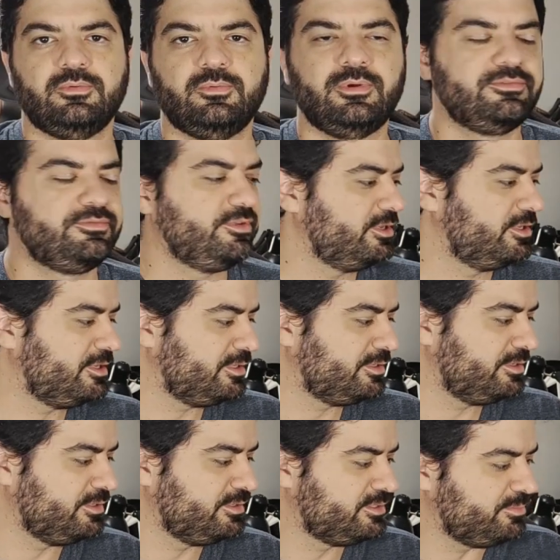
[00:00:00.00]
One thing
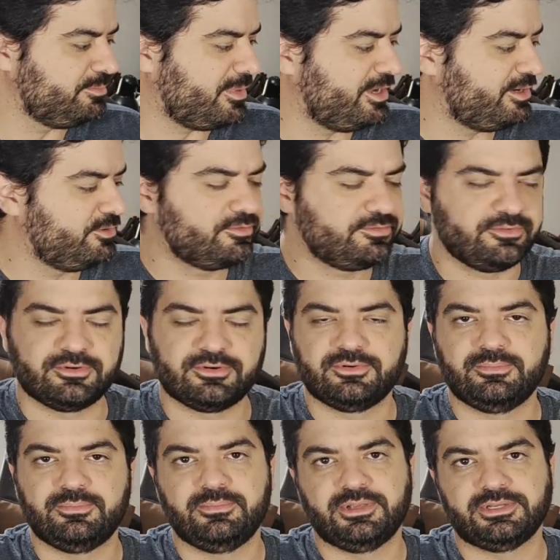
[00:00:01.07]
that it's minor
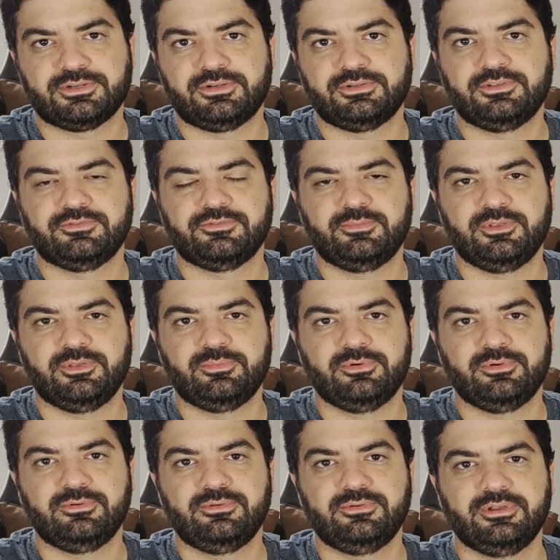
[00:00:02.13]
for majority of
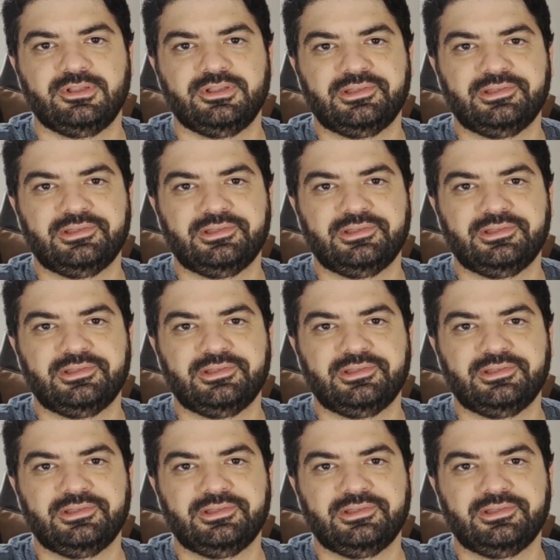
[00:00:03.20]
people,